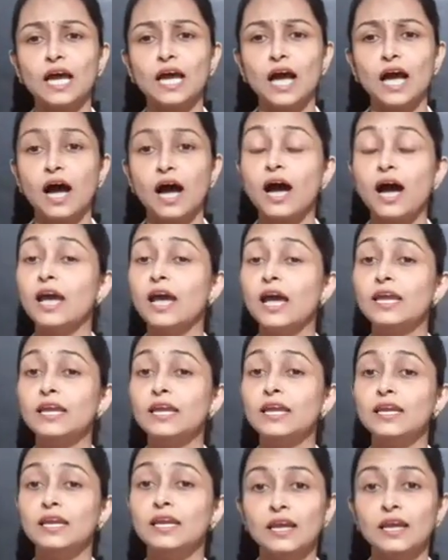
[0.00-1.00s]
I
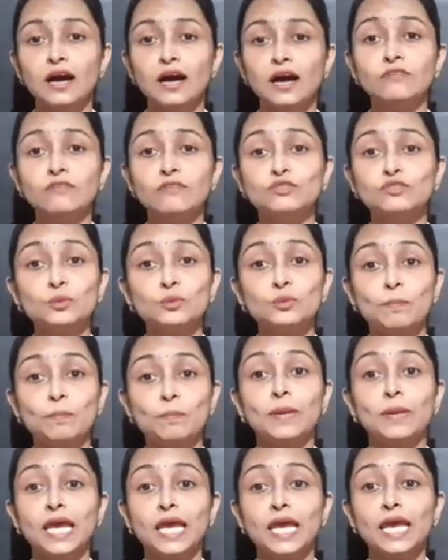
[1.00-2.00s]
love to
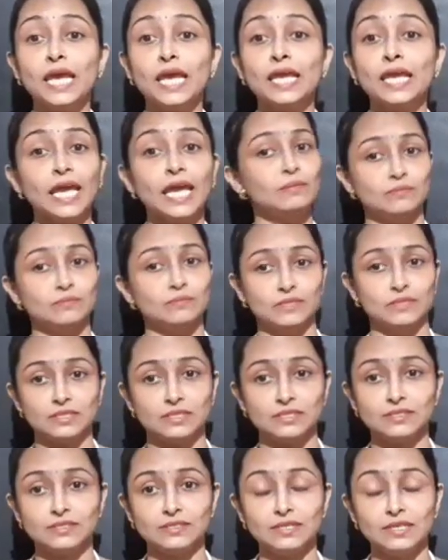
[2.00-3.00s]
play games.